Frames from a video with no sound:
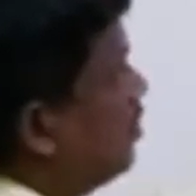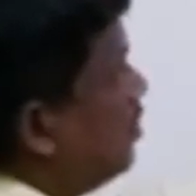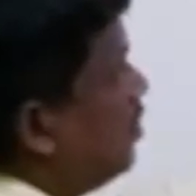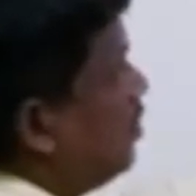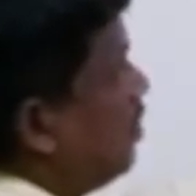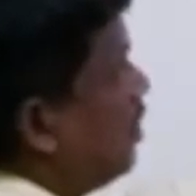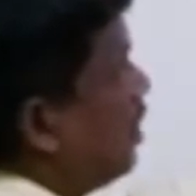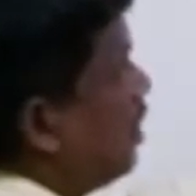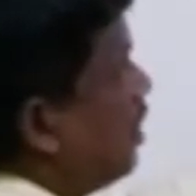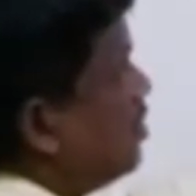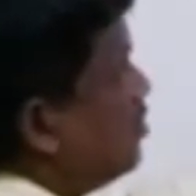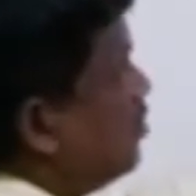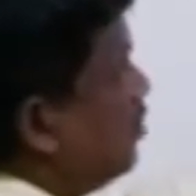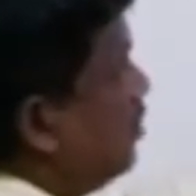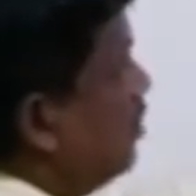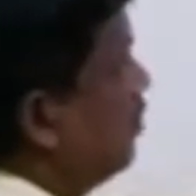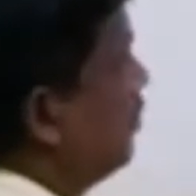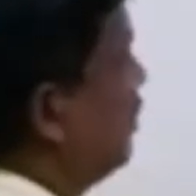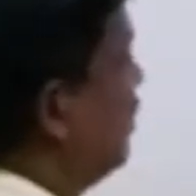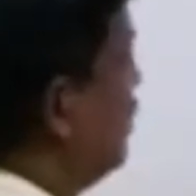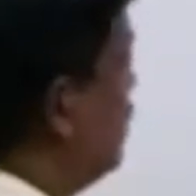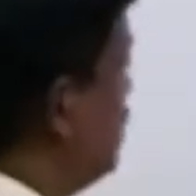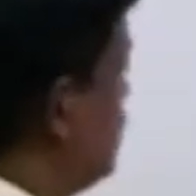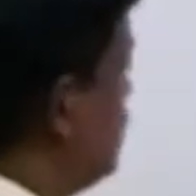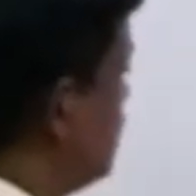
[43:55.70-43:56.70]
also
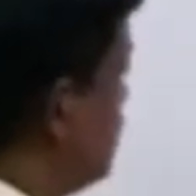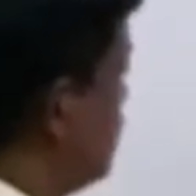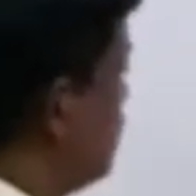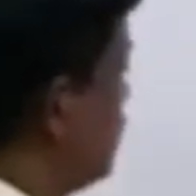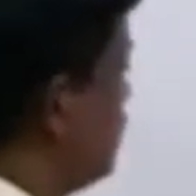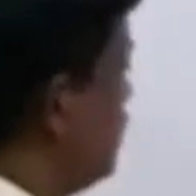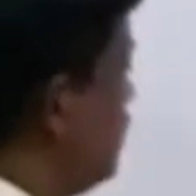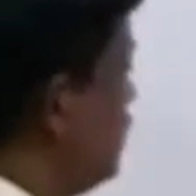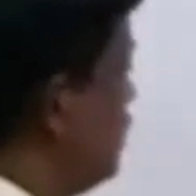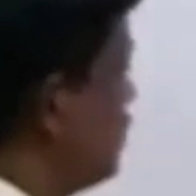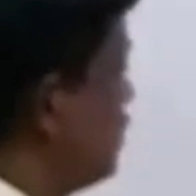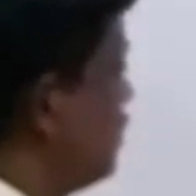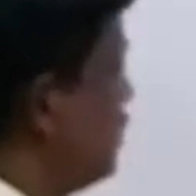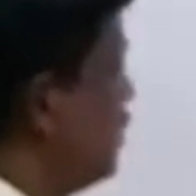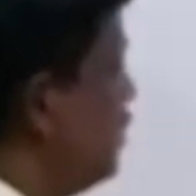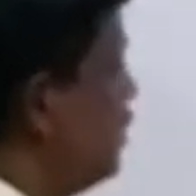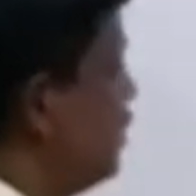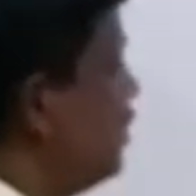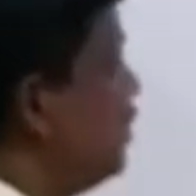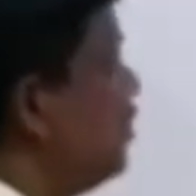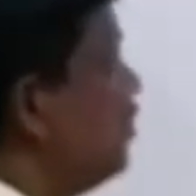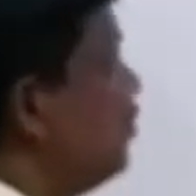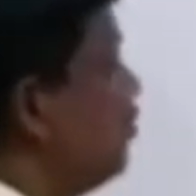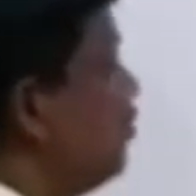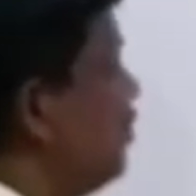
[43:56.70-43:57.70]
given this since
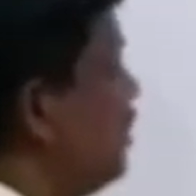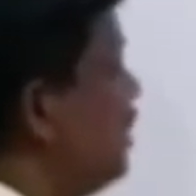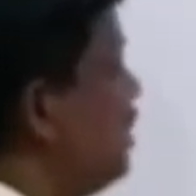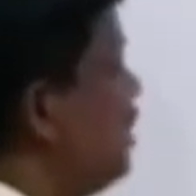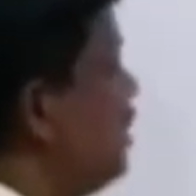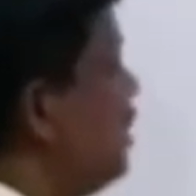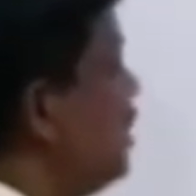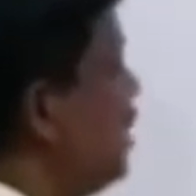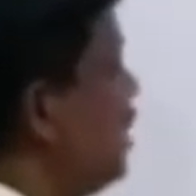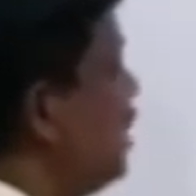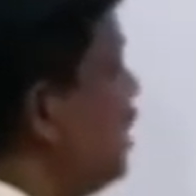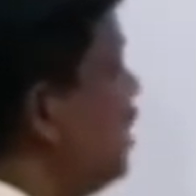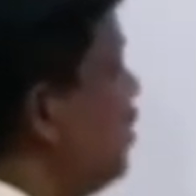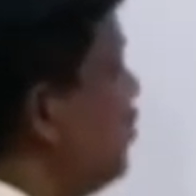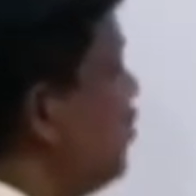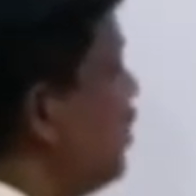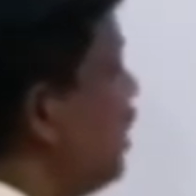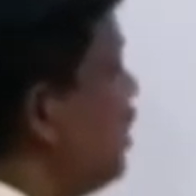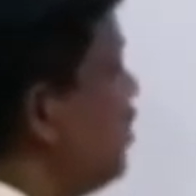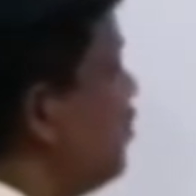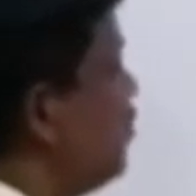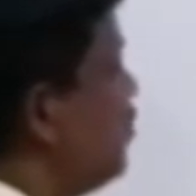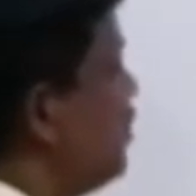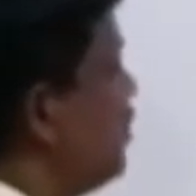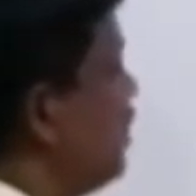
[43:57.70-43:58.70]
PA
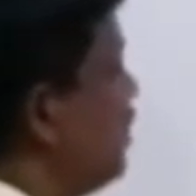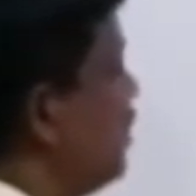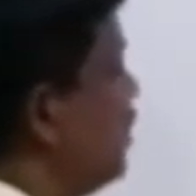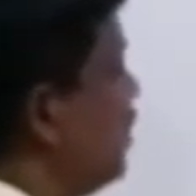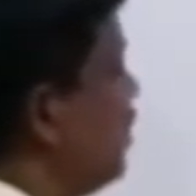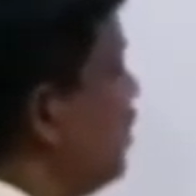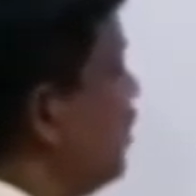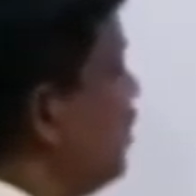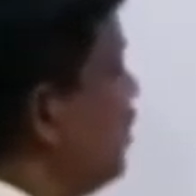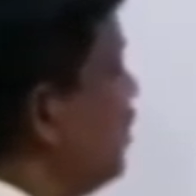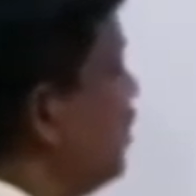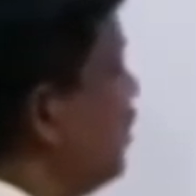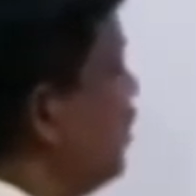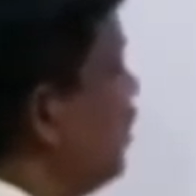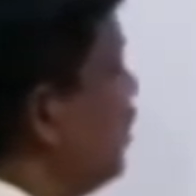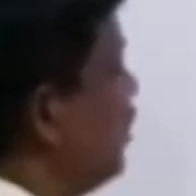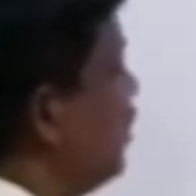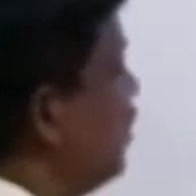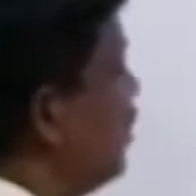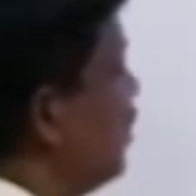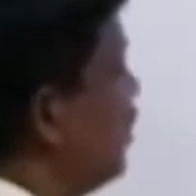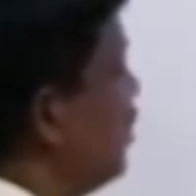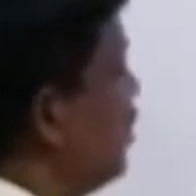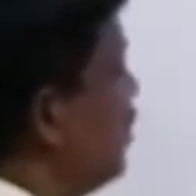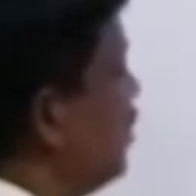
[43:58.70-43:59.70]
by B
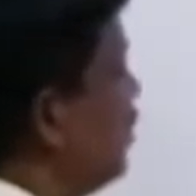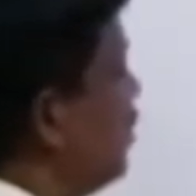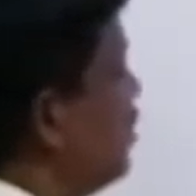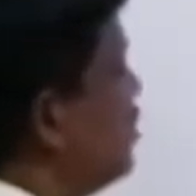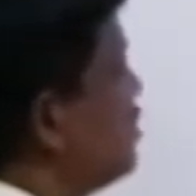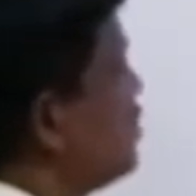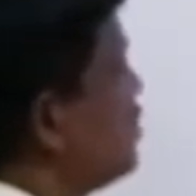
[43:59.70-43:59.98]
is